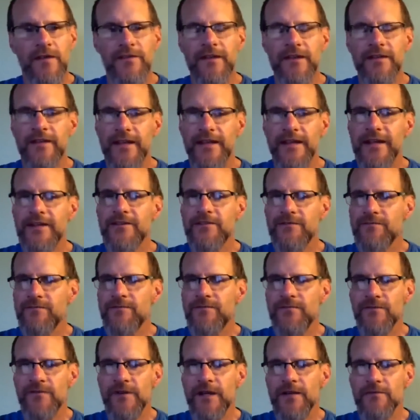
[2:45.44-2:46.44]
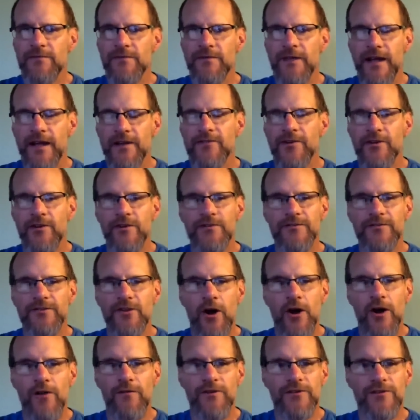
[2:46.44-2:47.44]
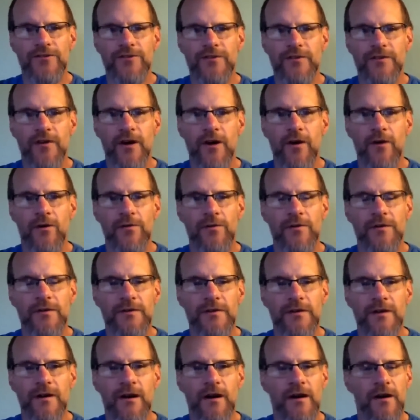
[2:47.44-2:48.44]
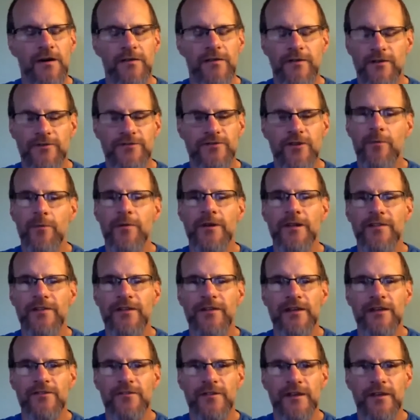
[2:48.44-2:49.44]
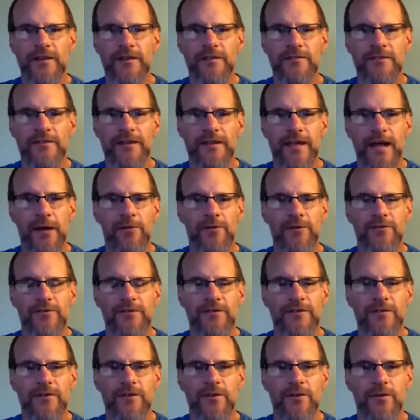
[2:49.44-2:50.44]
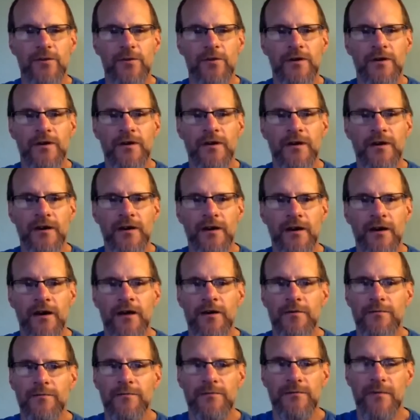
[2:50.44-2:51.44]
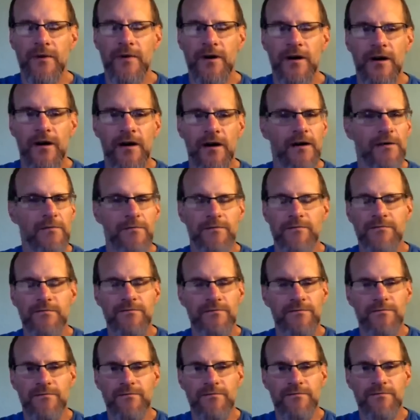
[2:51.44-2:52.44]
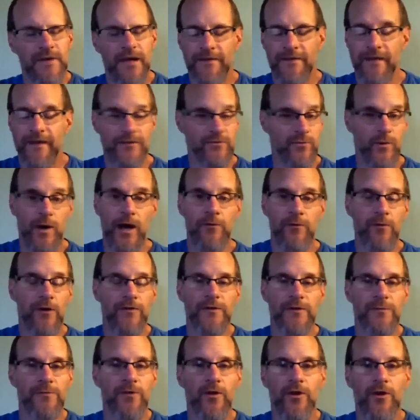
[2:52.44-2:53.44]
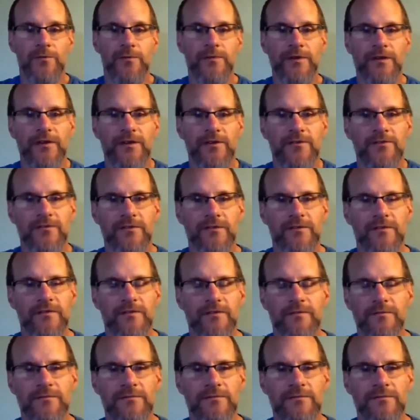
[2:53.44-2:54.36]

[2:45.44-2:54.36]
I think that each exterior photographer should know. Uh, there's so many things that the cameras can do, um, and that's why I wrote the book because